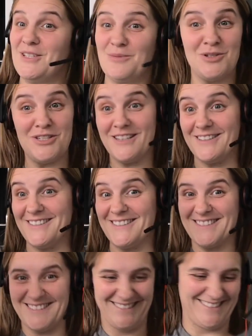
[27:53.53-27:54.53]
what she does.
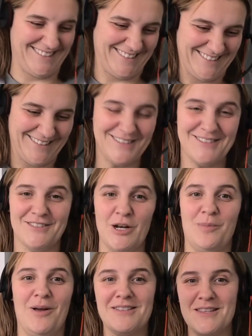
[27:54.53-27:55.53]
So
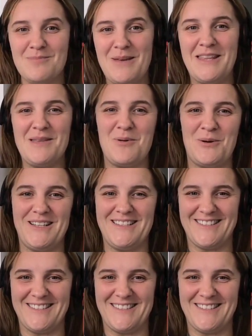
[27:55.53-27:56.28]
it wasn't me and the boys.